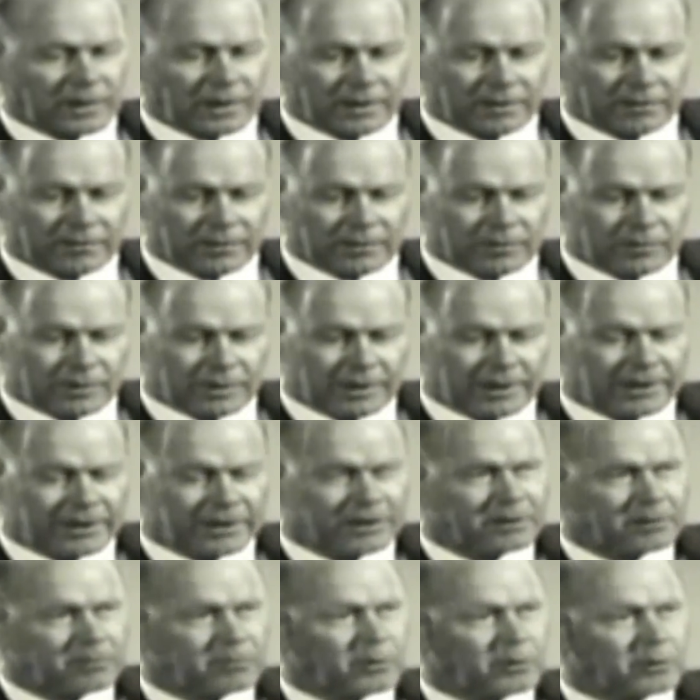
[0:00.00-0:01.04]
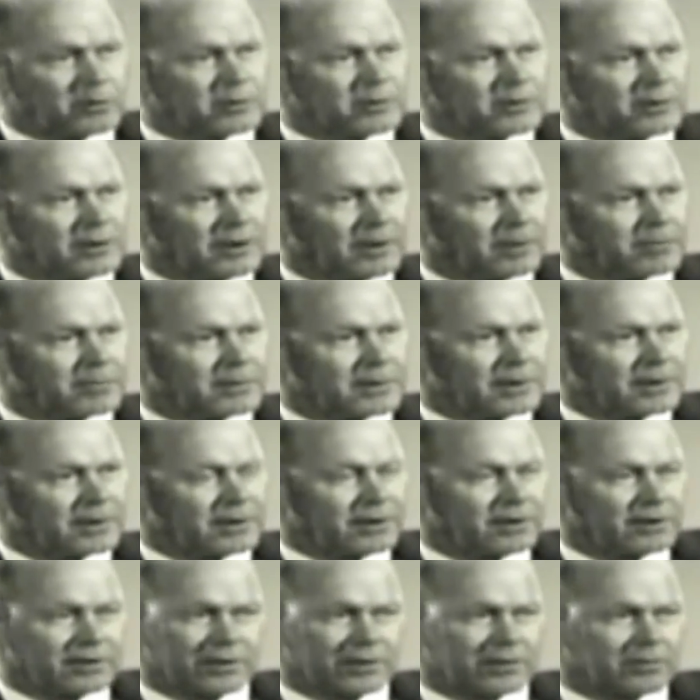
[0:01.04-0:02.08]
I've never had an emotional upset
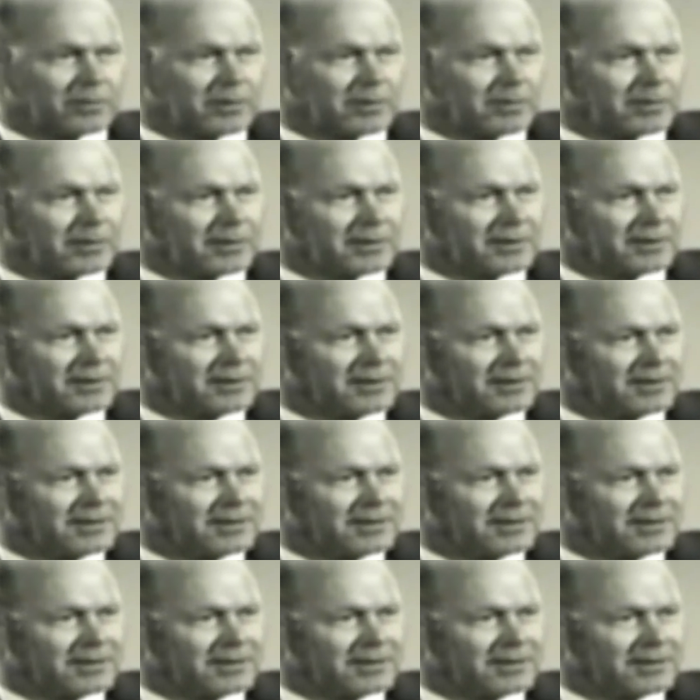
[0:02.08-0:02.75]
other than women.